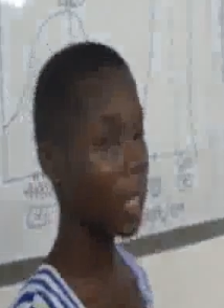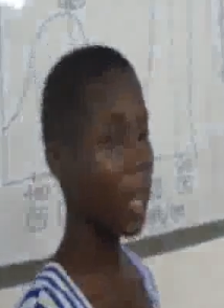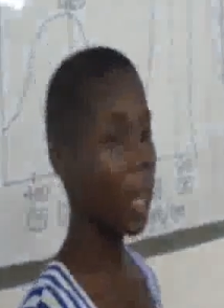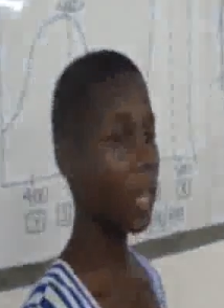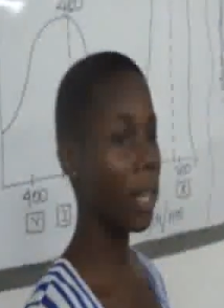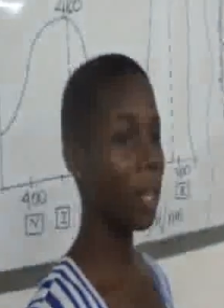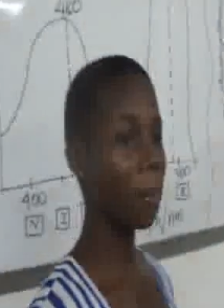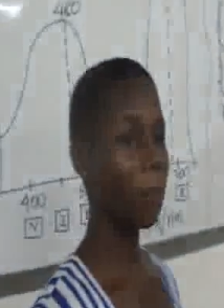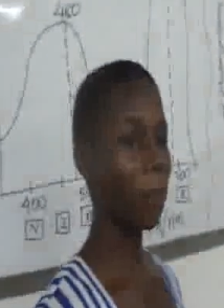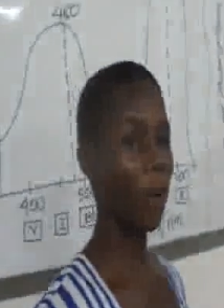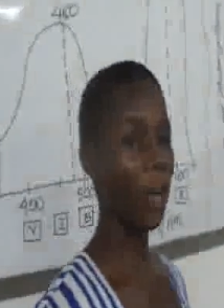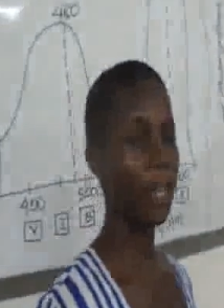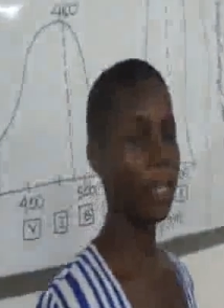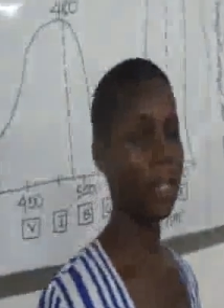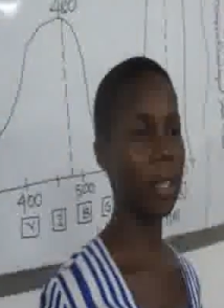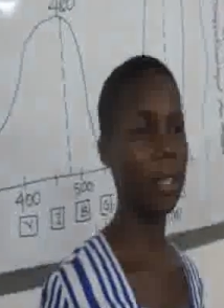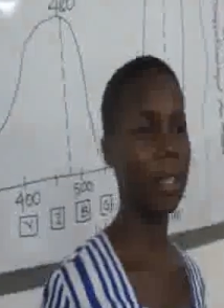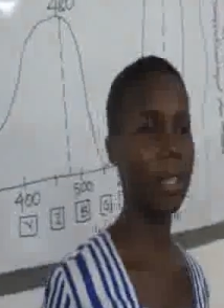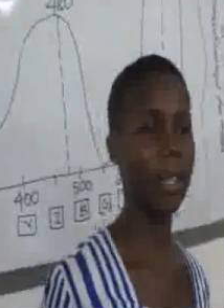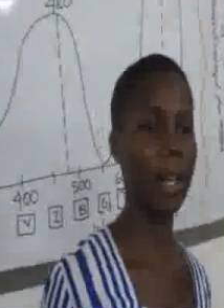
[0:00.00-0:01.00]
any point
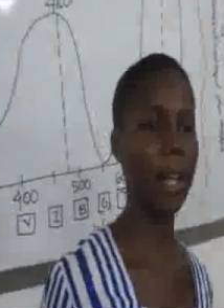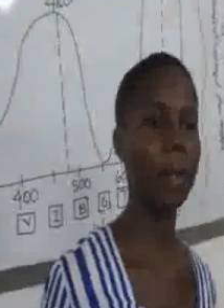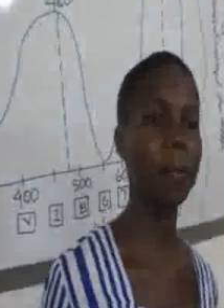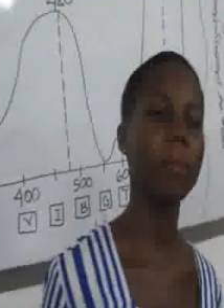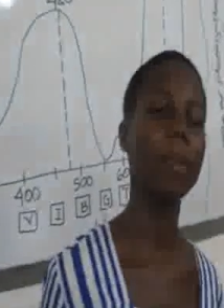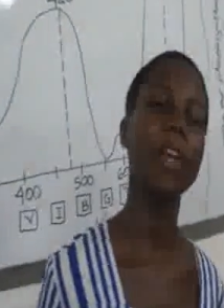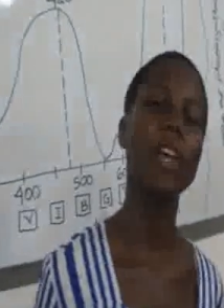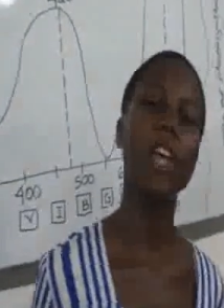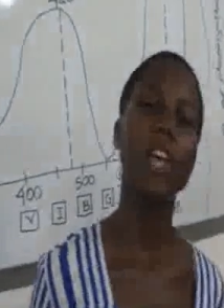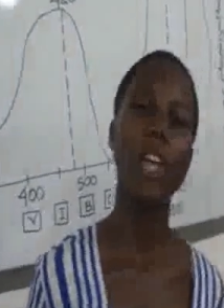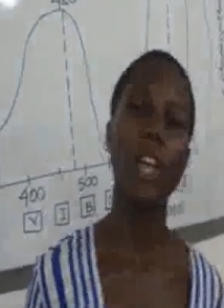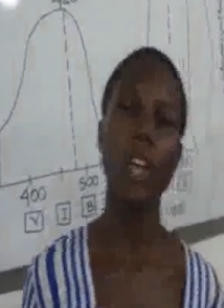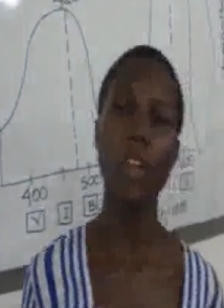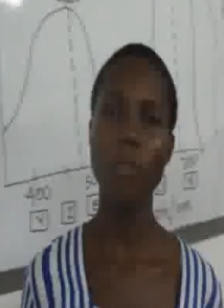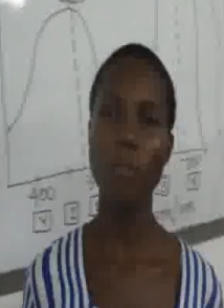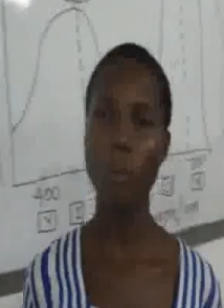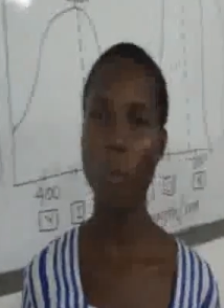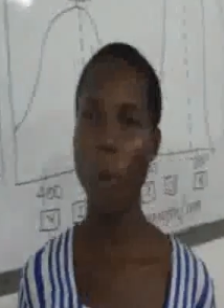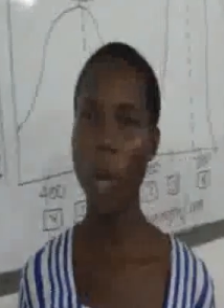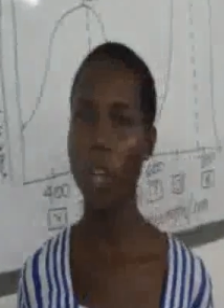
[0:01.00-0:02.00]
in time,
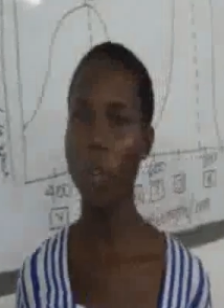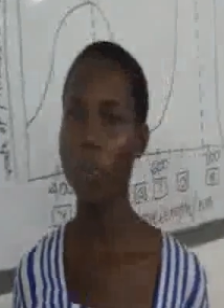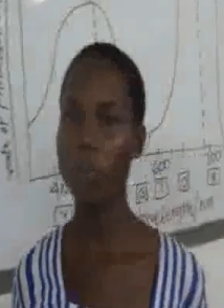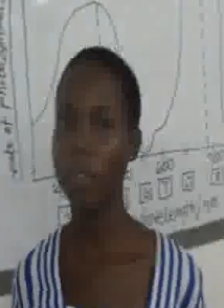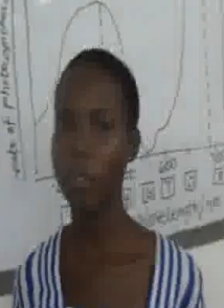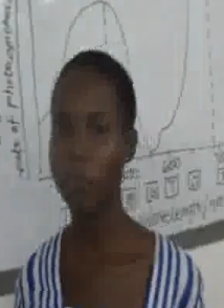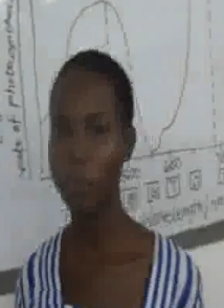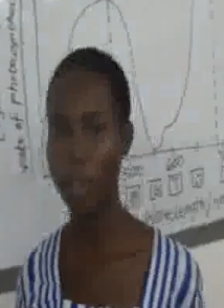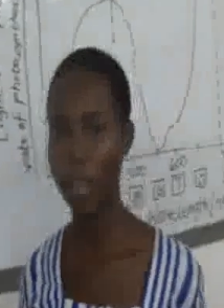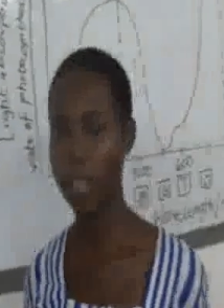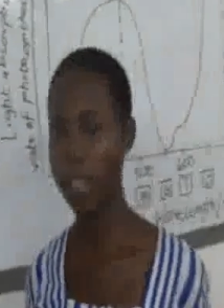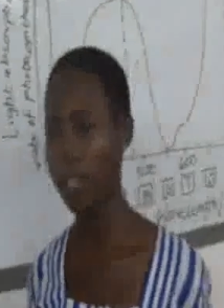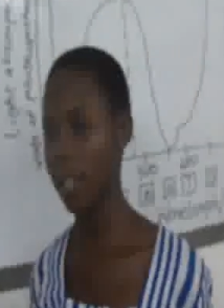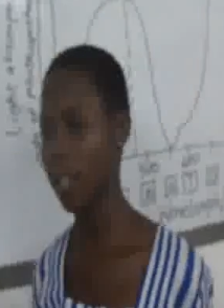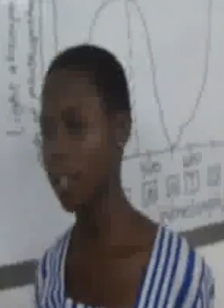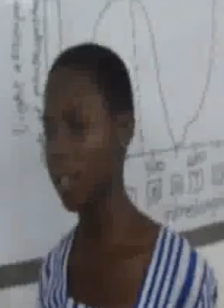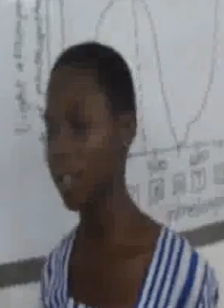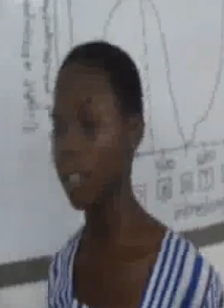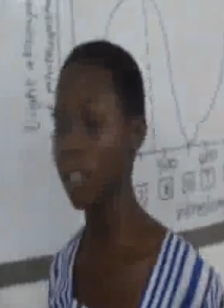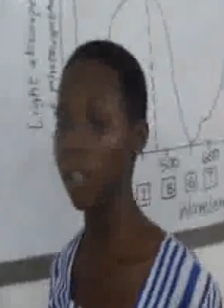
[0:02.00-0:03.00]
if one of the
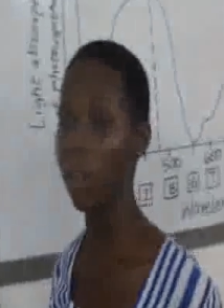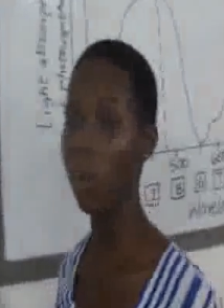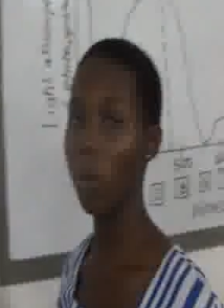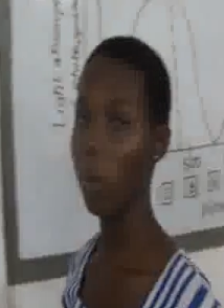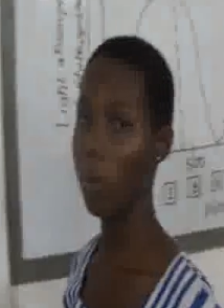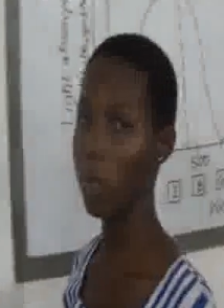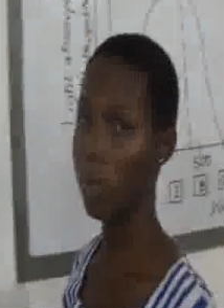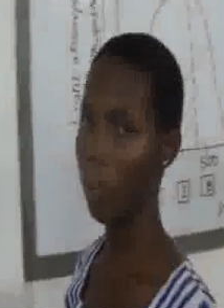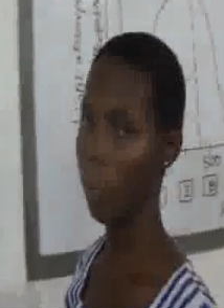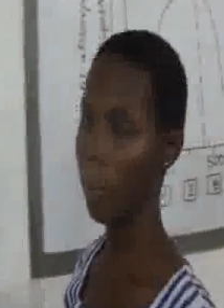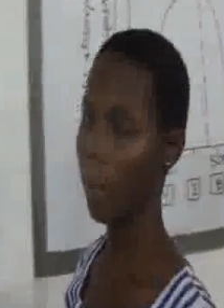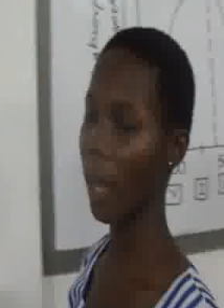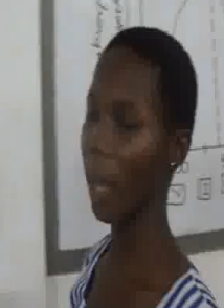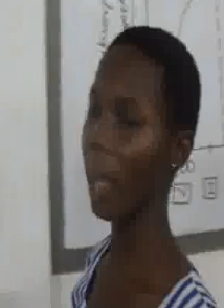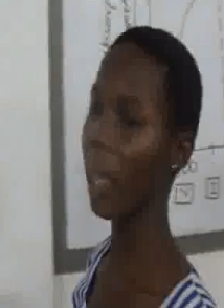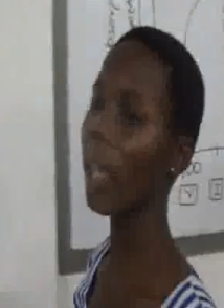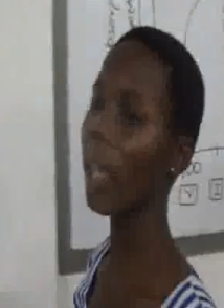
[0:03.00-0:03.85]
factors is in low supply,